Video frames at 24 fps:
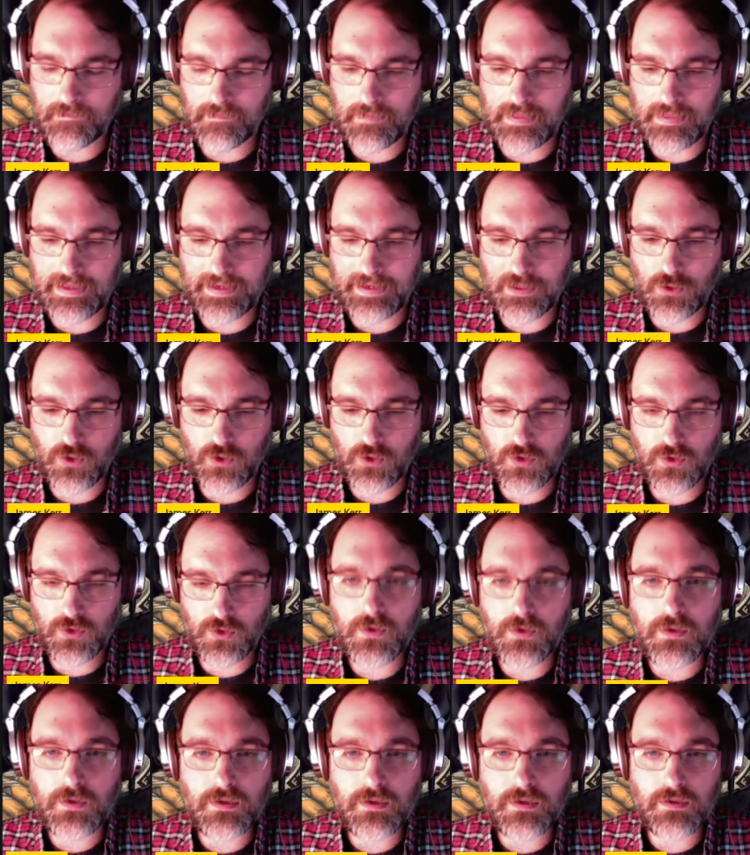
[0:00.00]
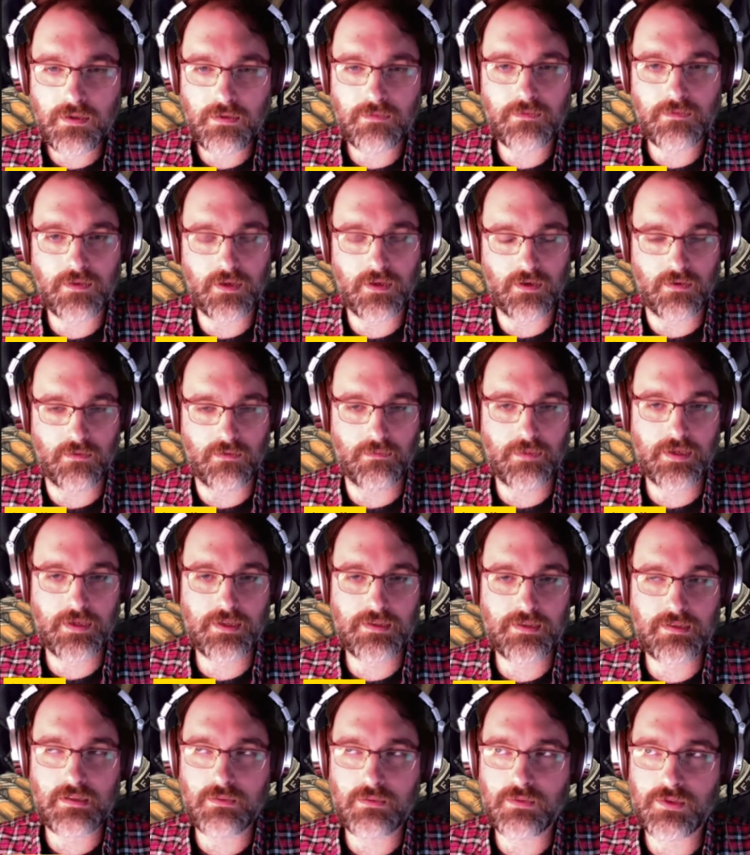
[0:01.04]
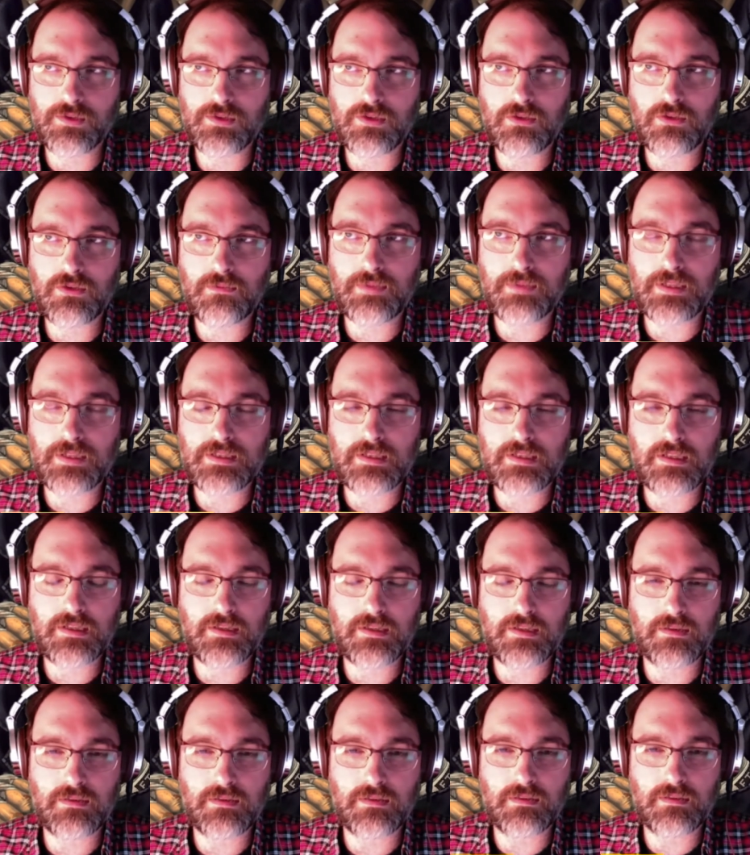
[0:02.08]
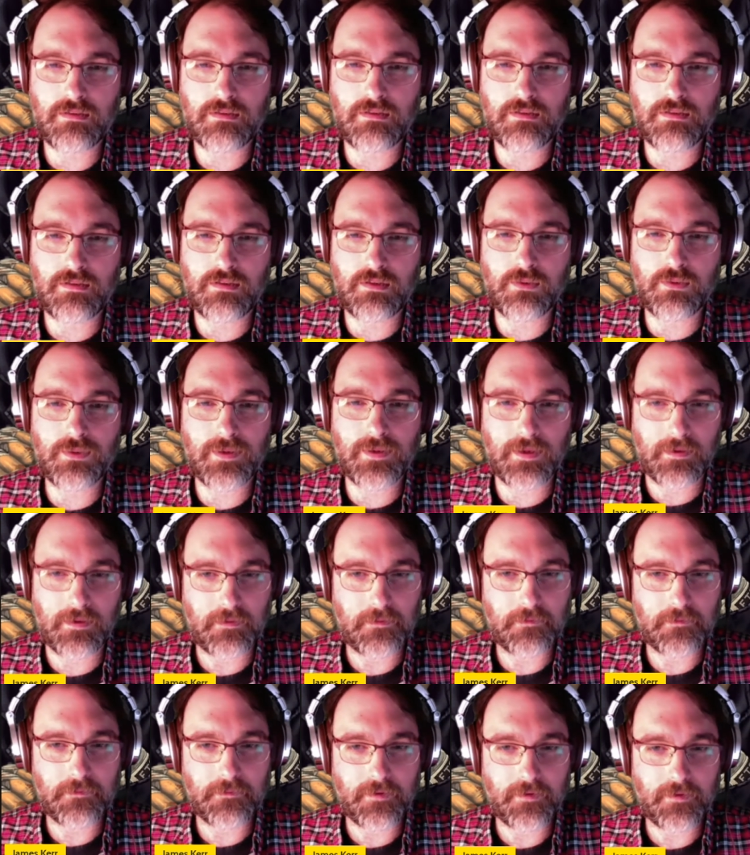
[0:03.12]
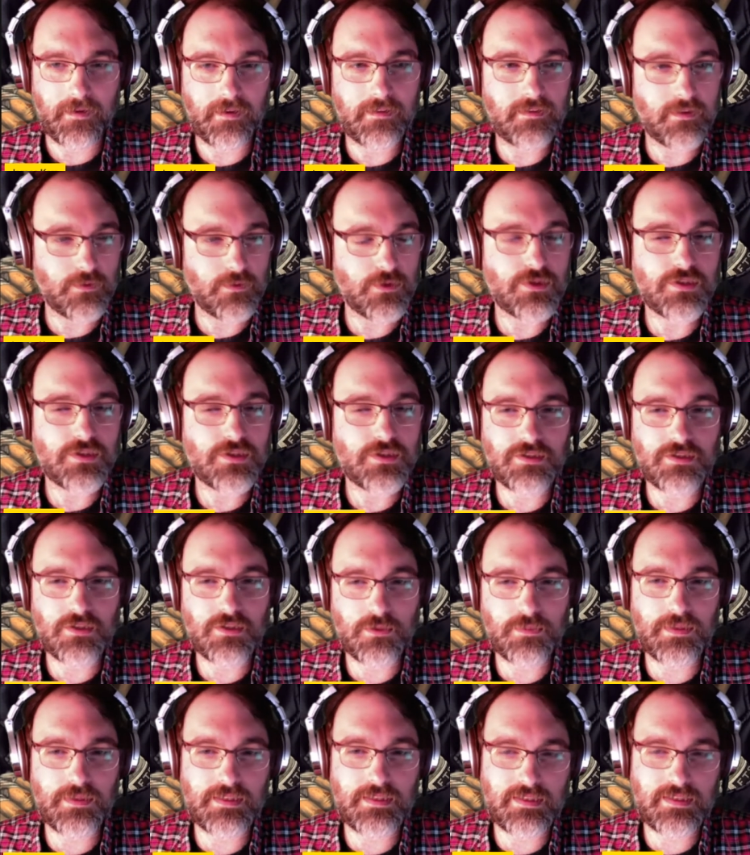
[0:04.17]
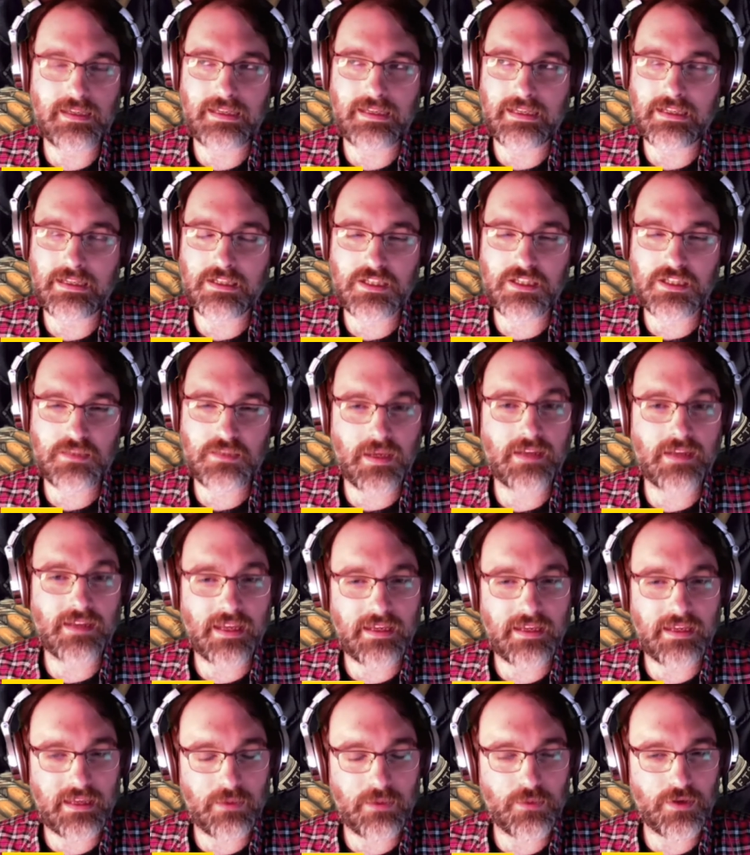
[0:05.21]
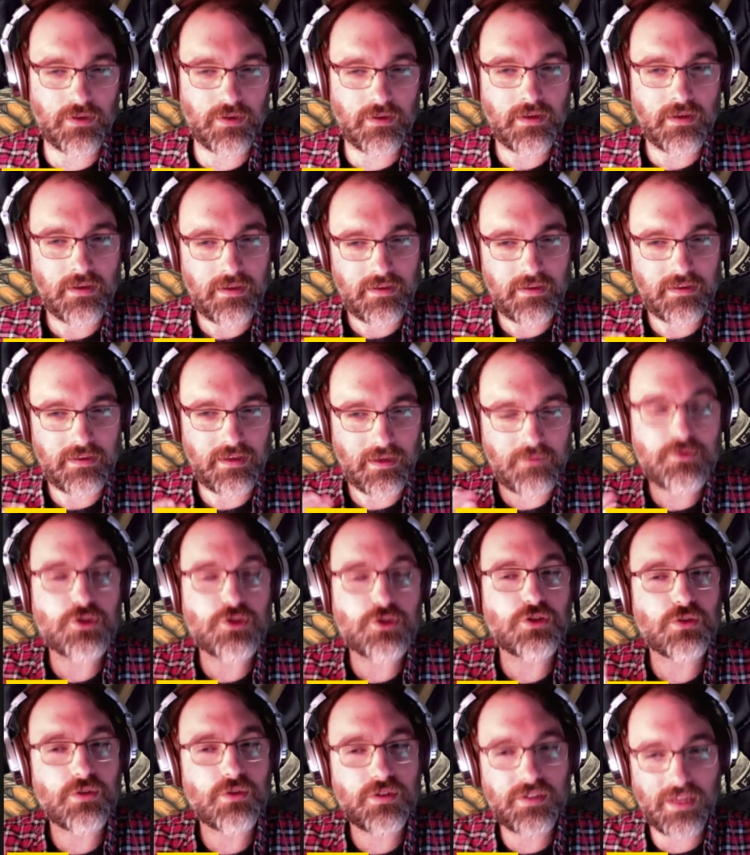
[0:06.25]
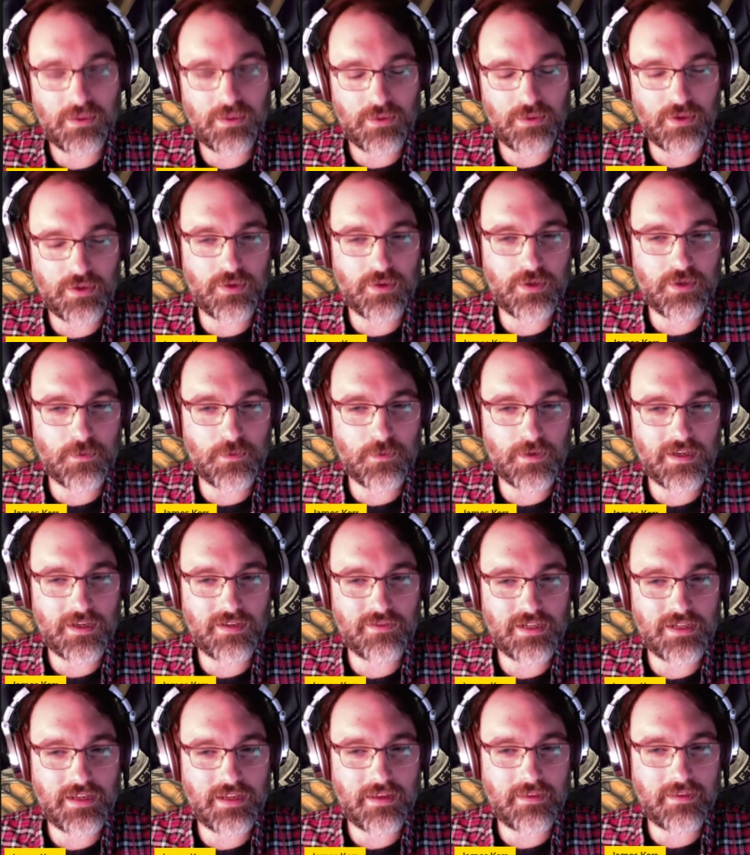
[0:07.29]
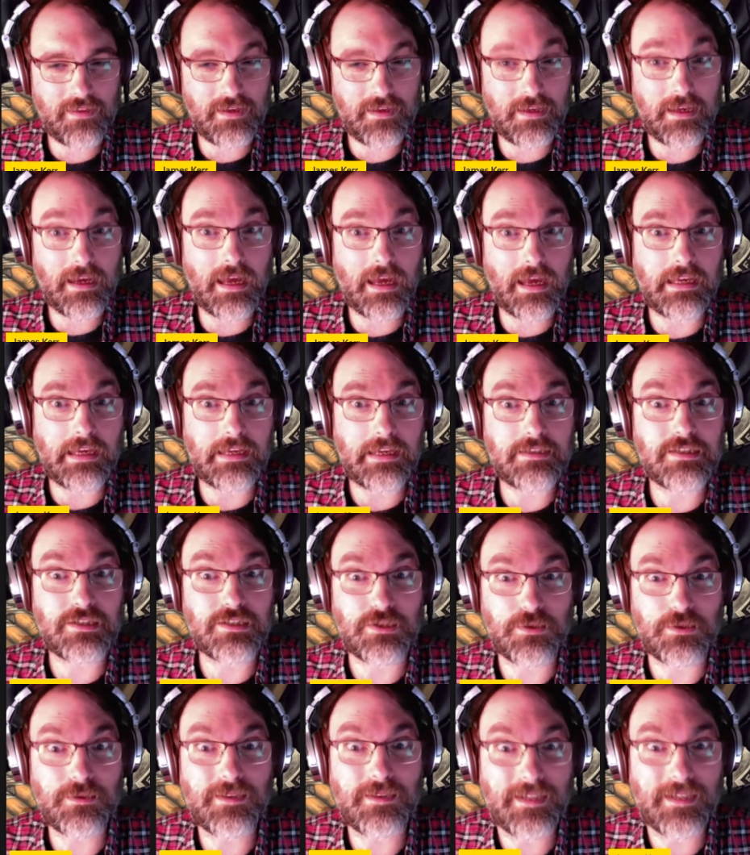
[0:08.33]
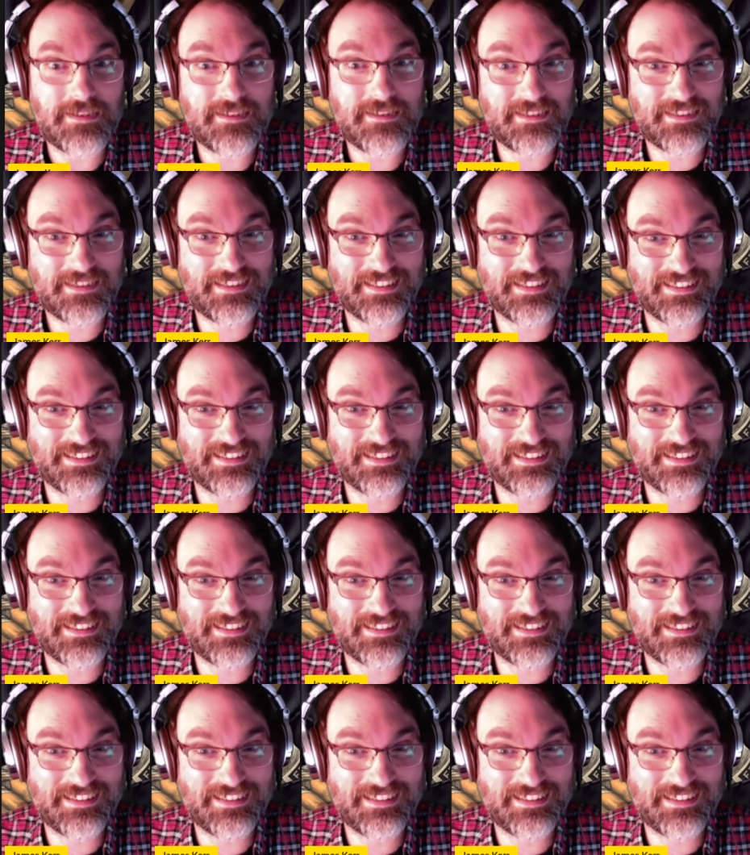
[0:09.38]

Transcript: they couldn't have known because they were so busy doing it right they were right. just so busy like they were i'm sure they were going to work every day thinking i get to do this